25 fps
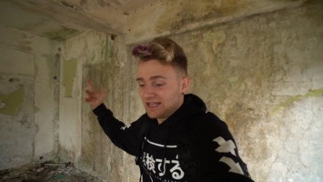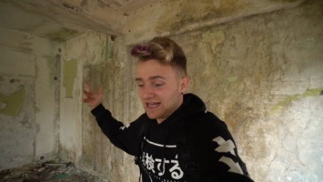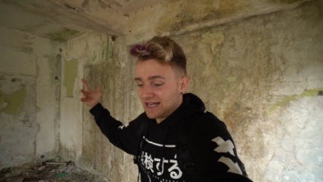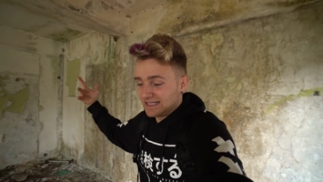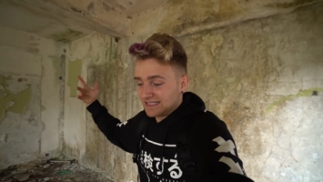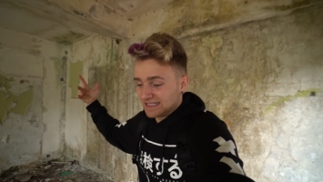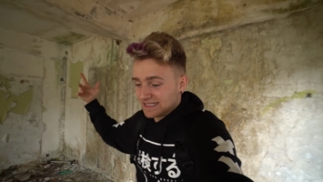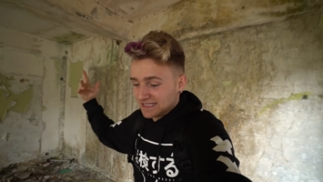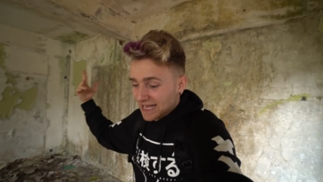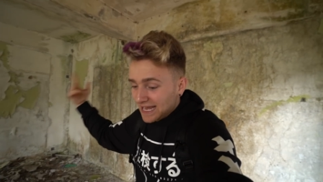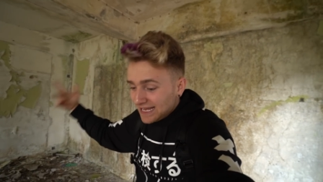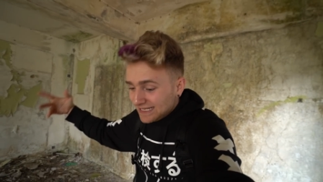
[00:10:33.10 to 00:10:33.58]

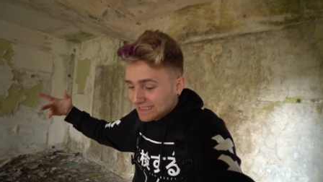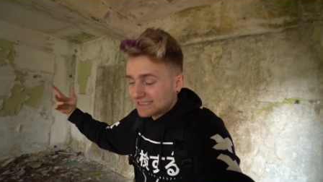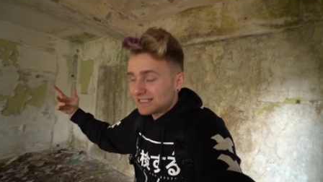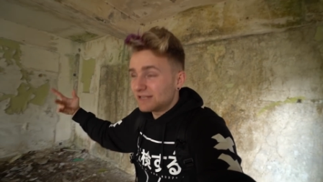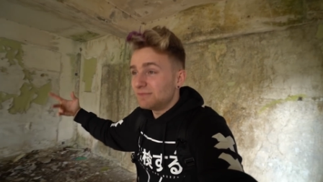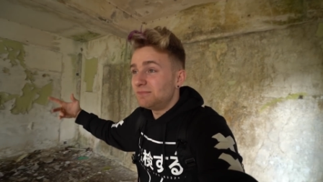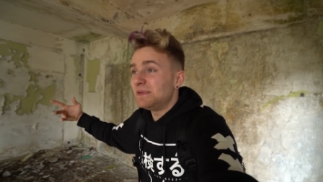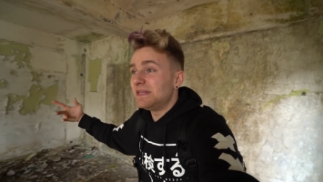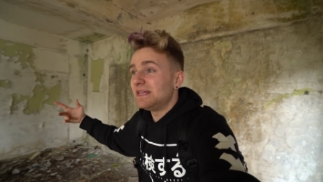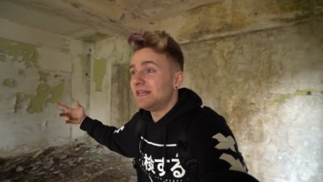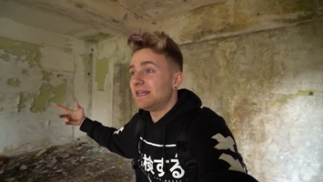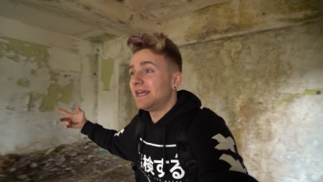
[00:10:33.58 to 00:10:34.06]
It's nice
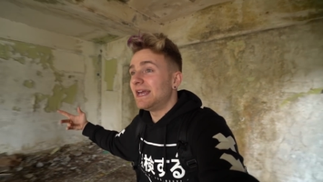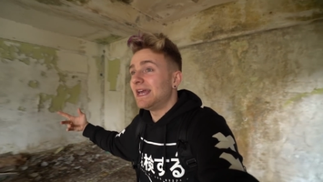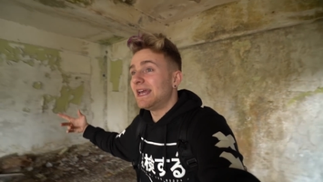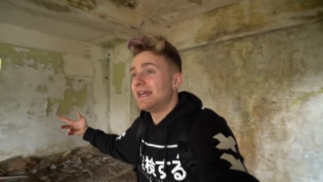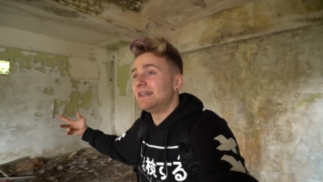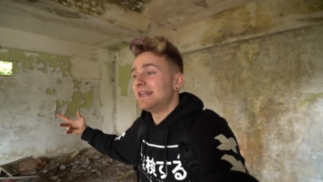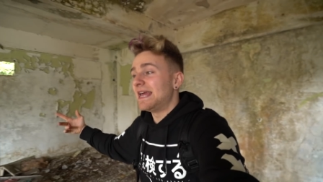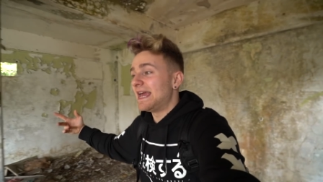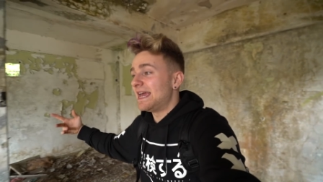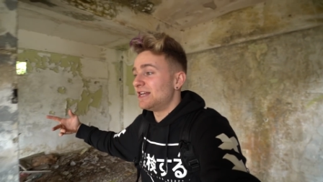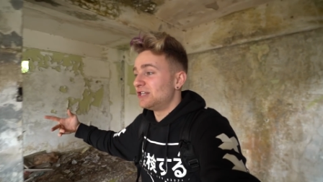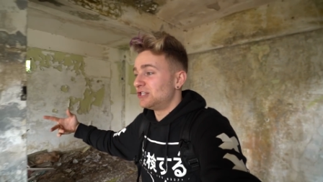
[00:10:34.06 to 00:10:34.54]
to be
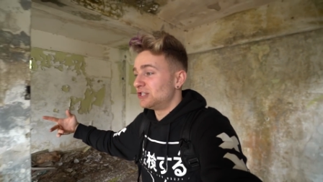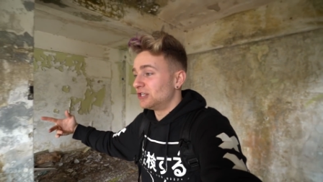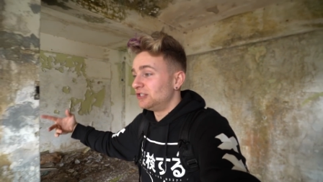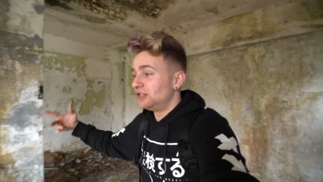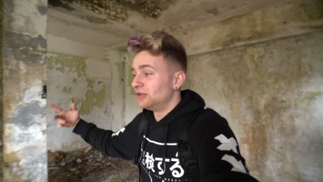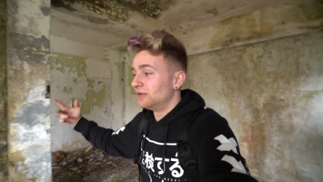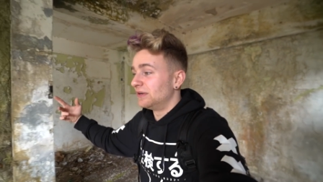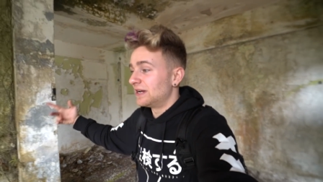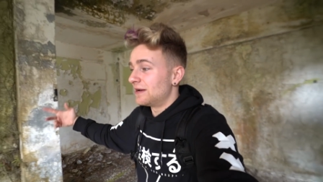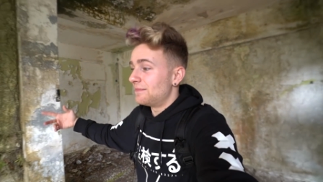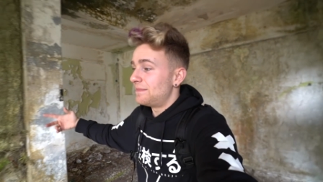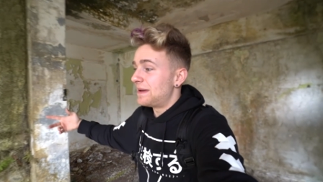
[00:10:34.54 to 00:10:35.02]
in Asia
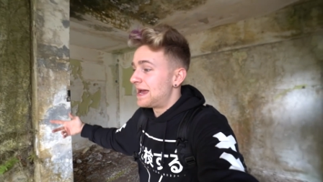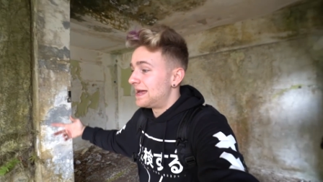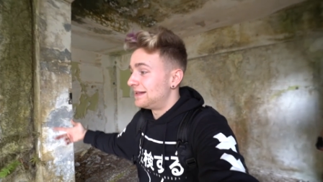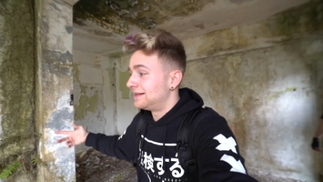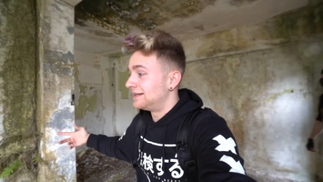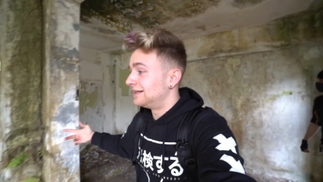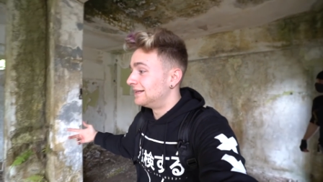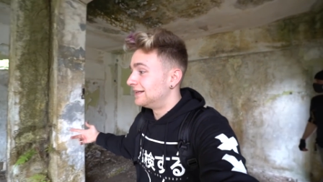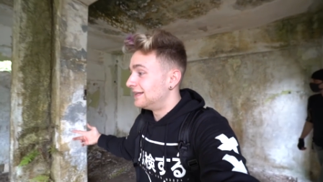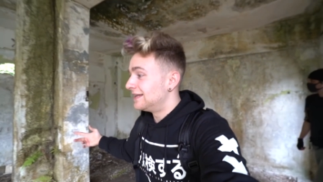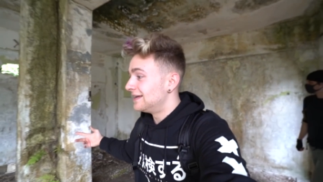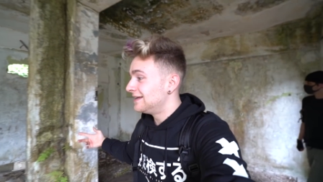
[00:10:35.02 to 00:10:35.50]
doing
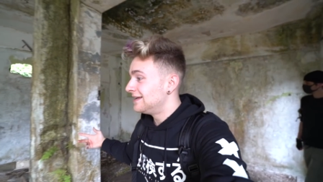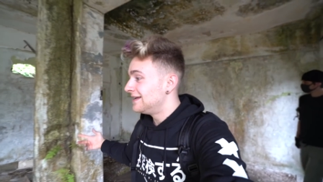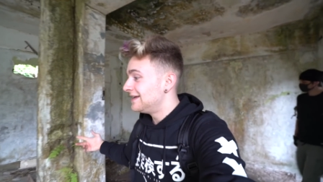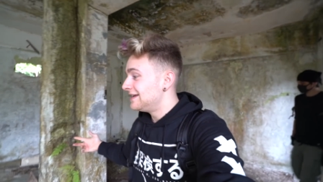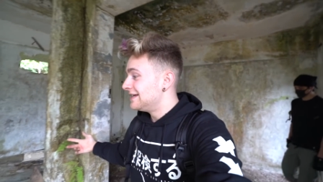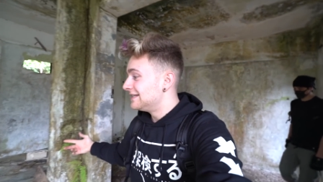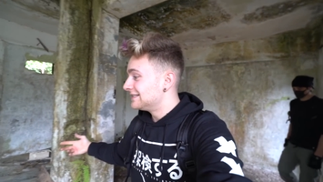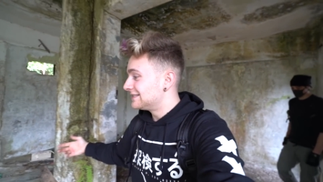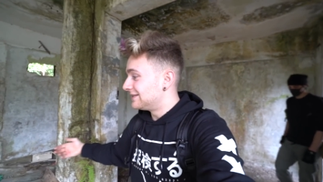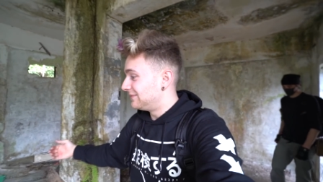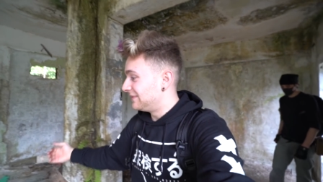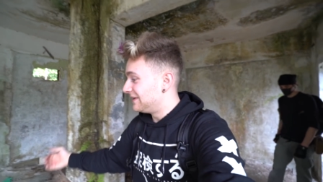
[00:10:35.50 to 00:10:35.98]
abandoned.
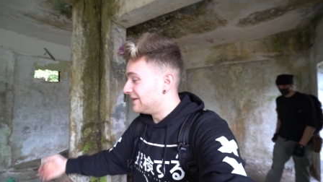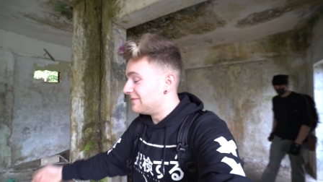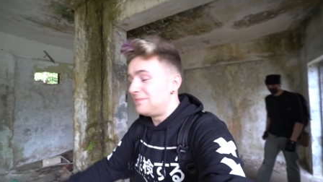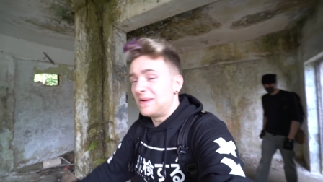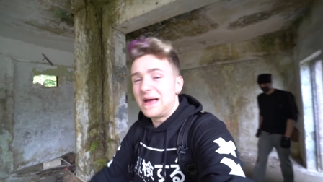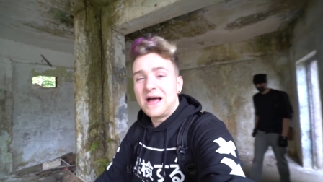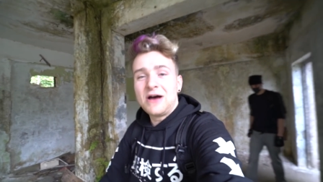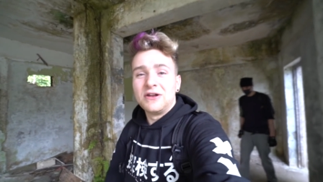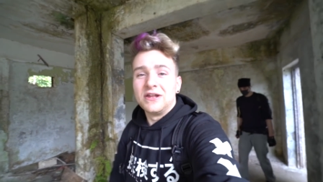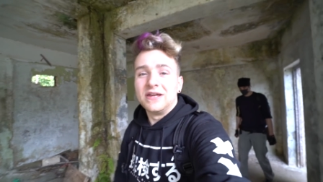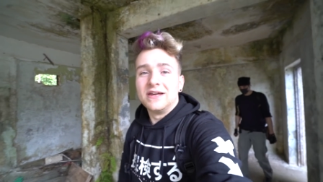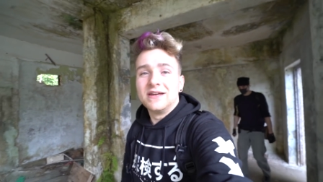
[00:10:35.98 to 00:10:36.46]
Something
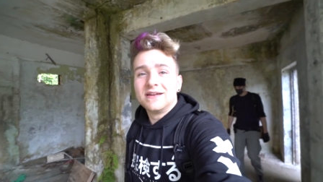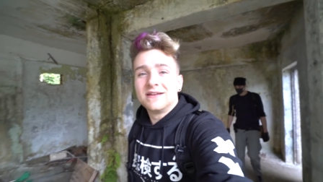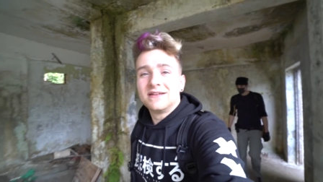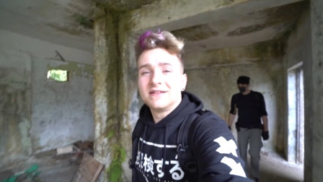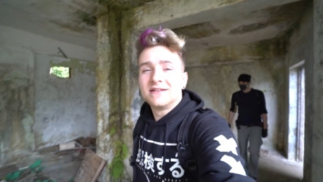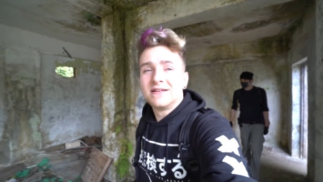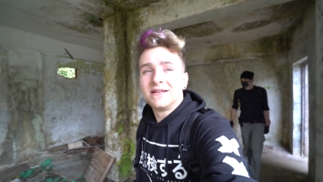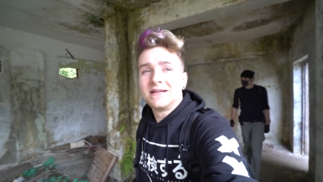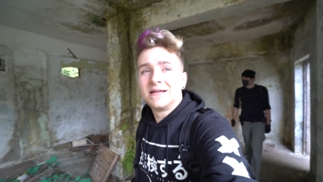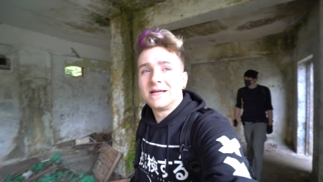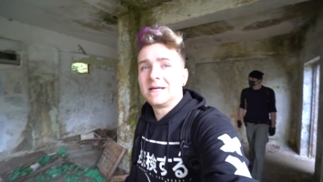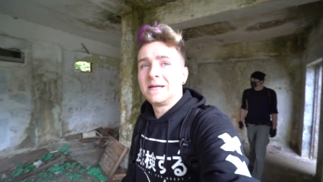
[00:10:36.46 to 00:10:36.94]
about it.
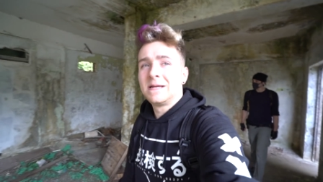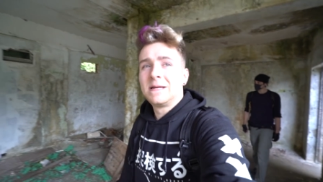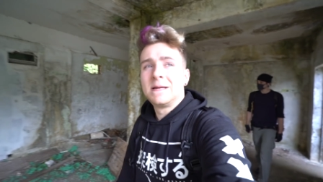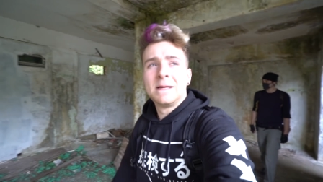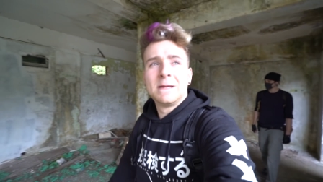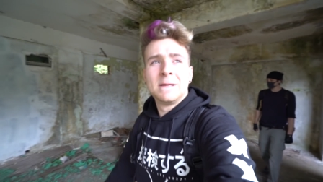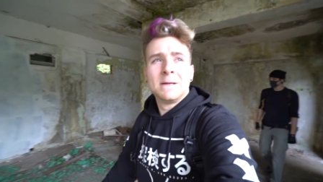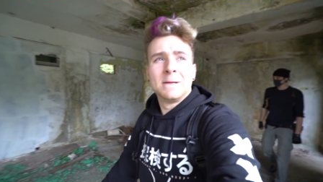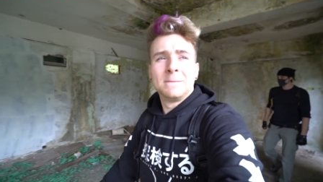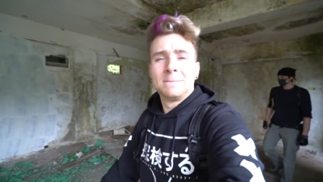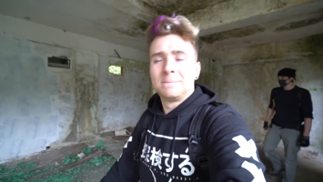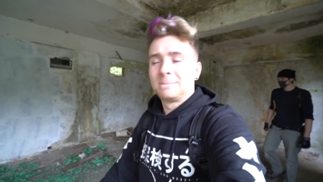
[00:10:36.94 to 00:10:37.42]

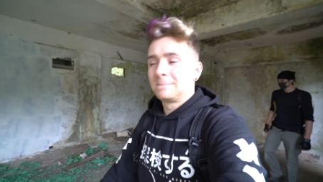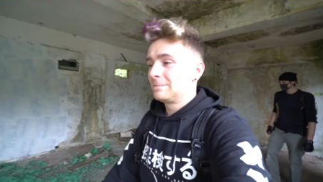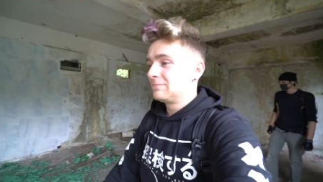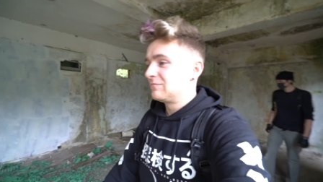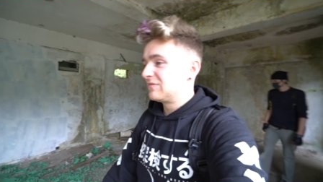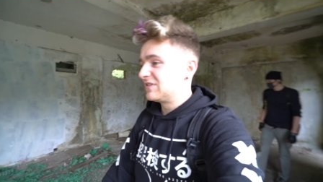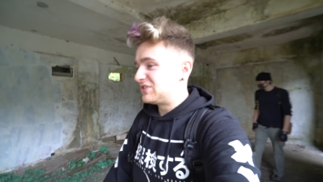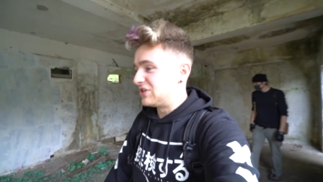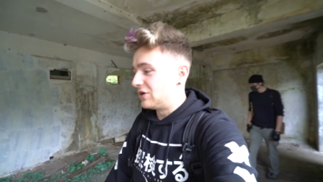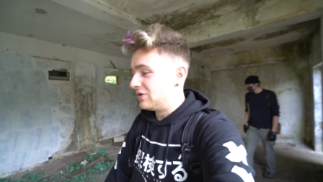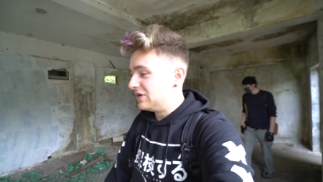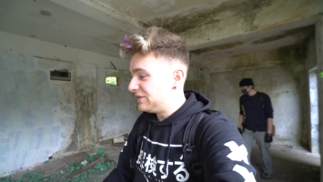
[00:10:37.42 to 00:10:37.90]

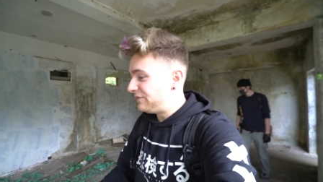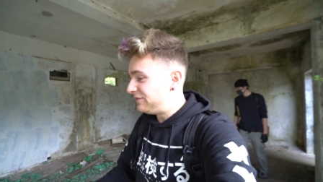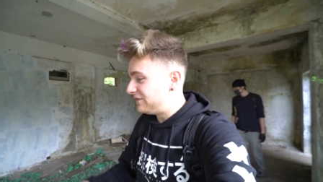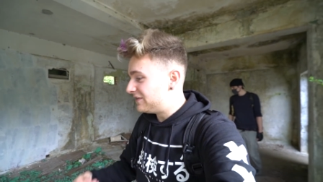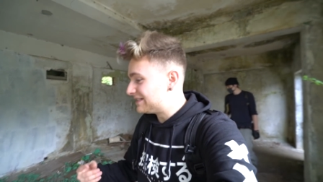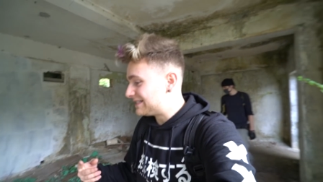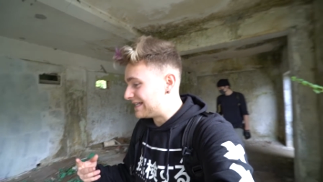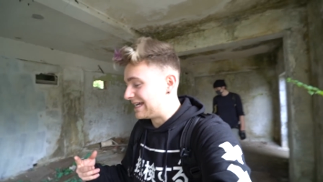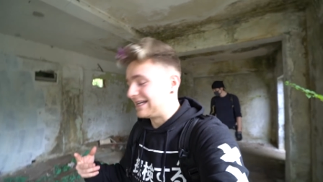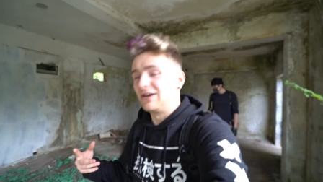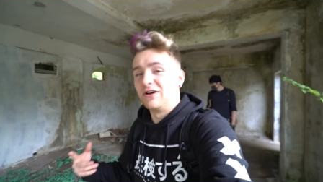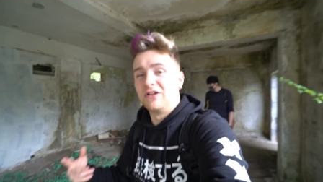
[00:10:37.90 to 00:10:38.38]
It always
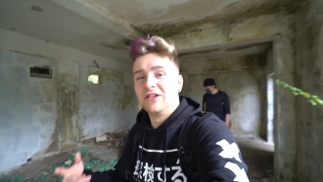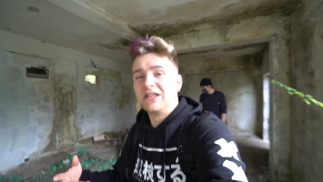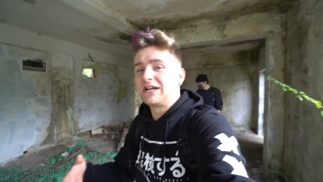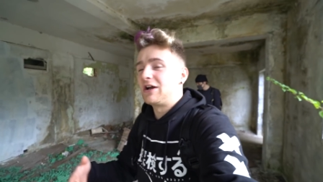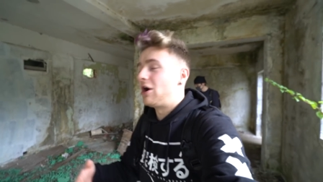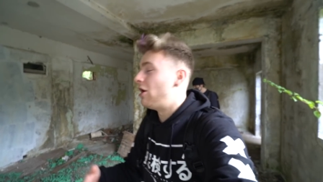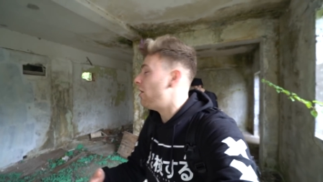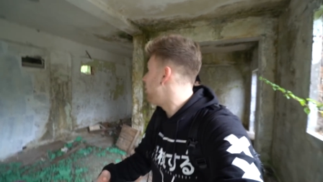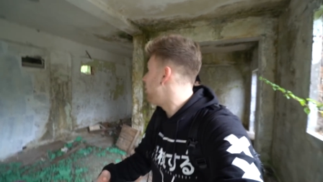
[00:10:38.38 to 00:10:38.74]
feels like a